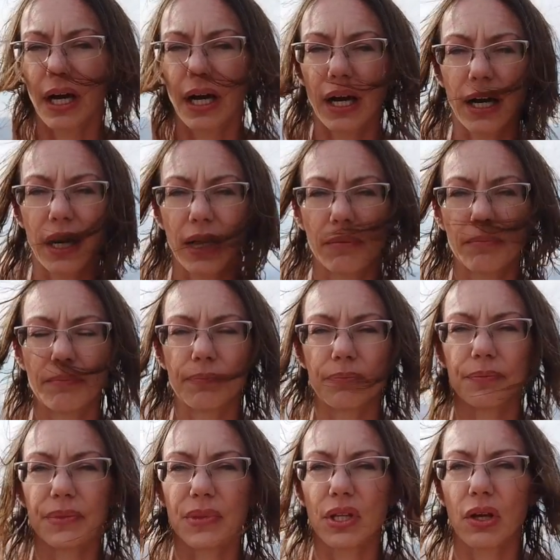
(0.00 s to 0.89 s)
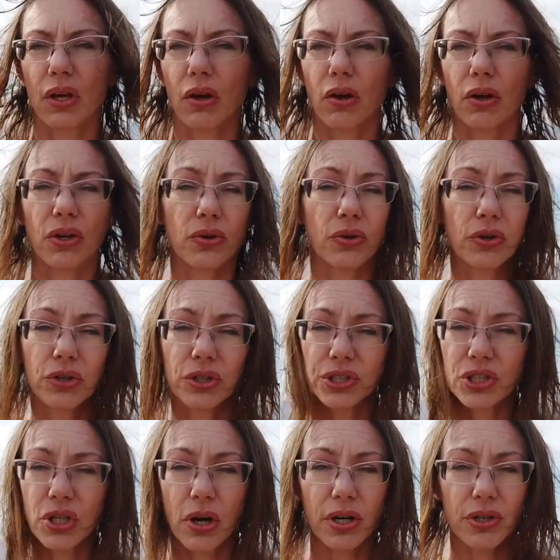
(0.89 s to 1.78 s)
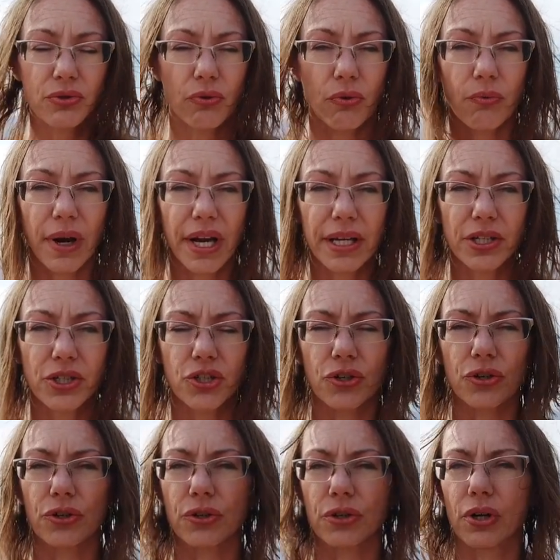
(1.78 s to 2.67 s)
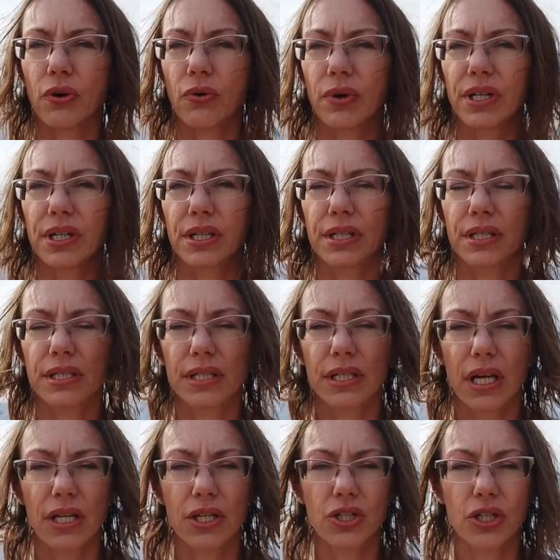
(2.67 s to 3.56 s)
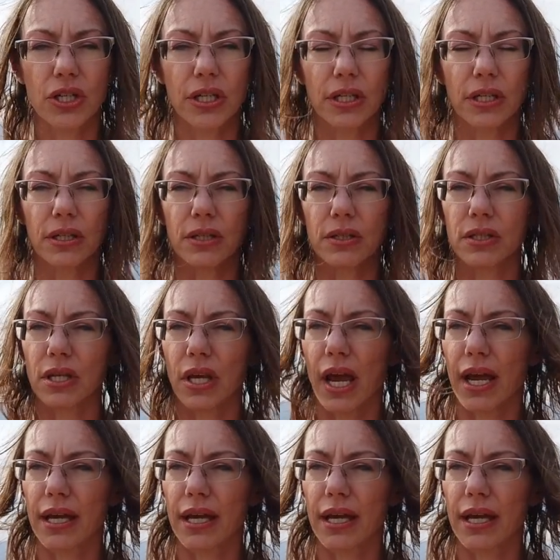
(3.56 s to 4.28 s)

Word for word: Um, you could talk to a ranger, go into the stations,